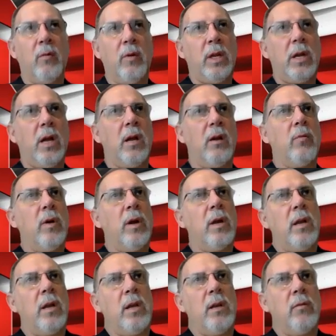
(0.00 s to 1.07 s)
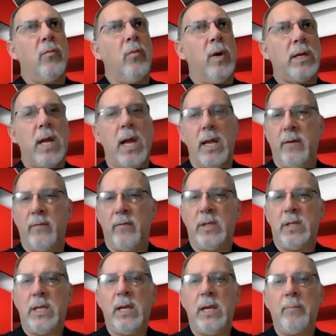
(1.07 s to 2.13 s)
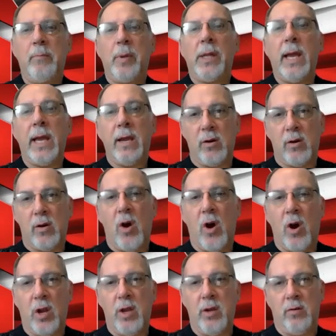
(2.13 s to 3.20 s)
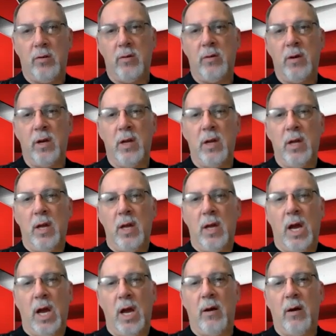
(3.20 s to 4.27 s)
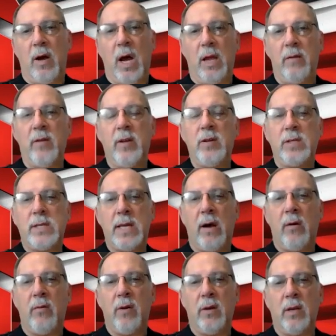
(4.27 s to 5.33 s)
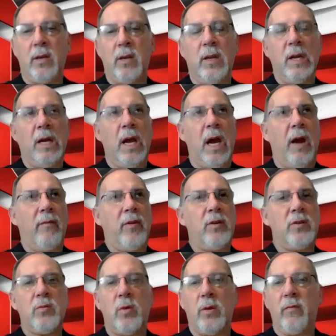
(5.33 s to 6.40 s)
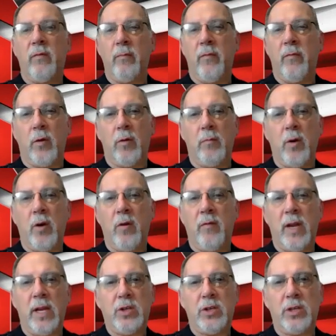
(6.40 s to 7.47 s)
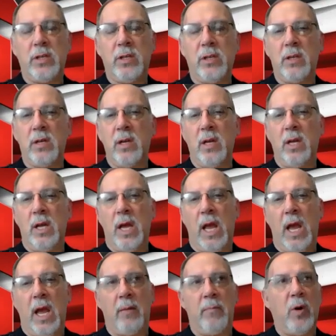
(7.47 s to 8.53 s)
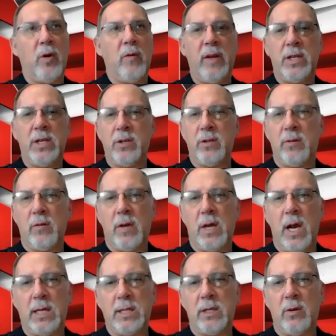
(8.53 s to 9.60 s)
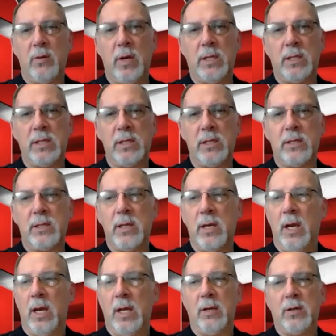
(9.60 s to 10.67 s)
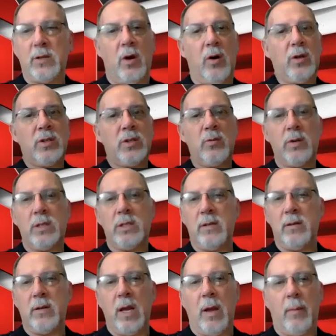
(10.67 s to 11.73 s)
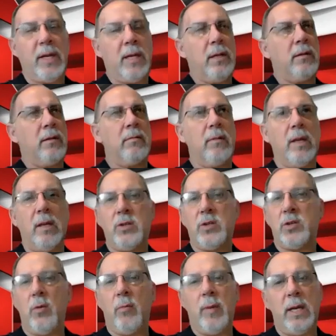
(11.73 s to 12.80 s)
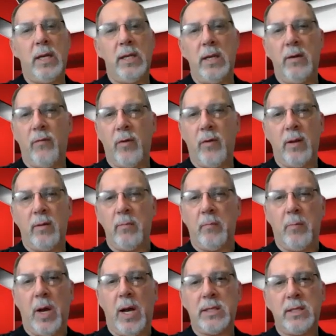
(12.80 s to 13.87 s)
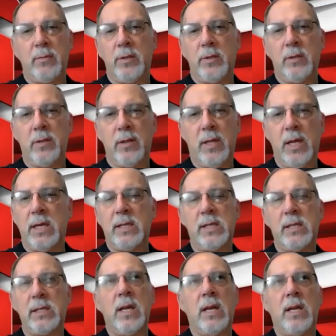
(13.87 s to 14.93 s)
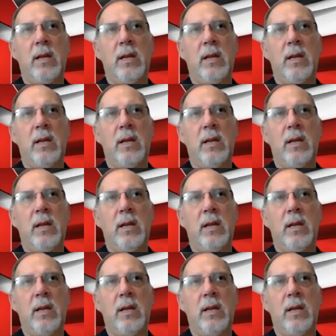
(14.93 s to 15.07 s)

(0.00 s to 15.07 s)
do you call it? What kind of team player are you? I've used that one. I've used one for motivation and motivation through consequences. There's all sorts of, I mean, there's so many different possible things,